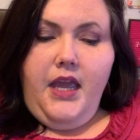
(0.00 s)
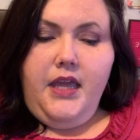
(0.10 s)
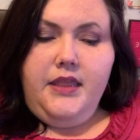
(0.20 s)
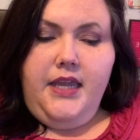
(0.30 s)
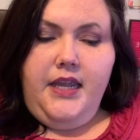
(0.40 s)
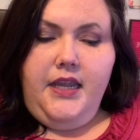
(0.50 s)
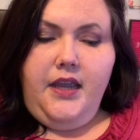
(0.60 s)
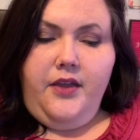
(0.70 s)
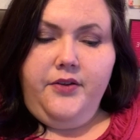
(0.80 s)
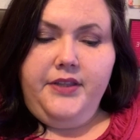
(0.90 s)
The
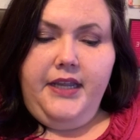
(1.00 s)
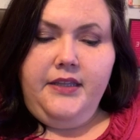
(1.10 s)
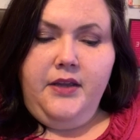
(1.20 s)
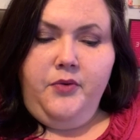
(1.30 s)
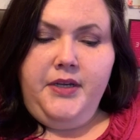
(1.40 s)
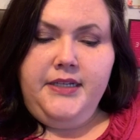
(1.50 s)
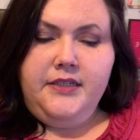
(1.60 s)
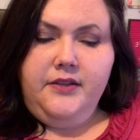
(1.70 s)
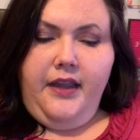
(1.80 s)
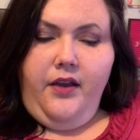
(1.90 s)
other thing that we need to
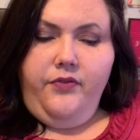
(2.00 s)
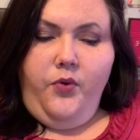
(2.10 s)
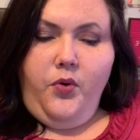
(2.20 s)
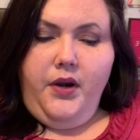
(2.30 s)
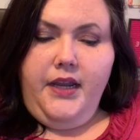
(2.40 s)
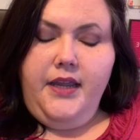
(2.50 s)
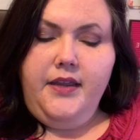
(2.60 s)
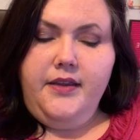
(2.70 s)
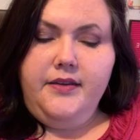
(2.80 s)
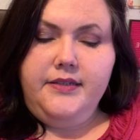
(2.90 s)
look out for
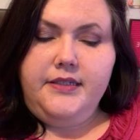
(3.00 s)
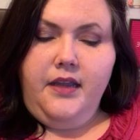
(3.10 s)
is